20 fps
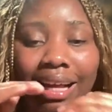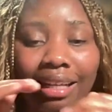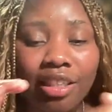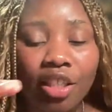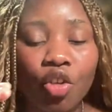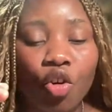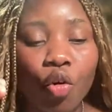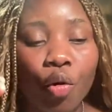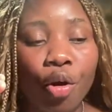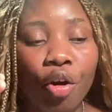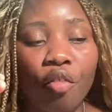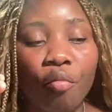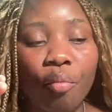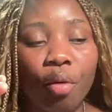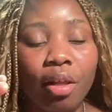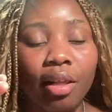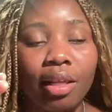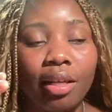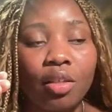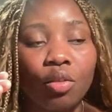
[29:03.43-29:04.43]
category of
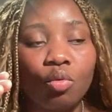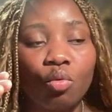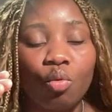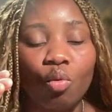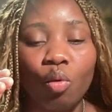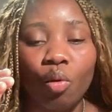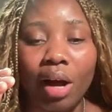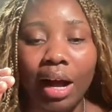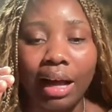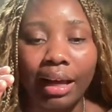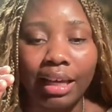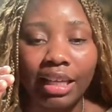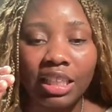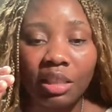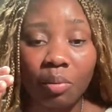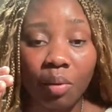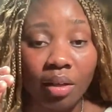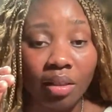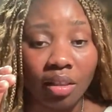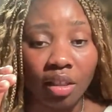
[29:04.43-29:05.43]
mothers who are
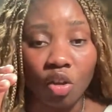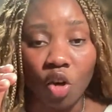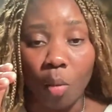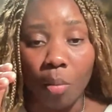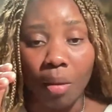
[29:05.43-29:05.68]
experiencing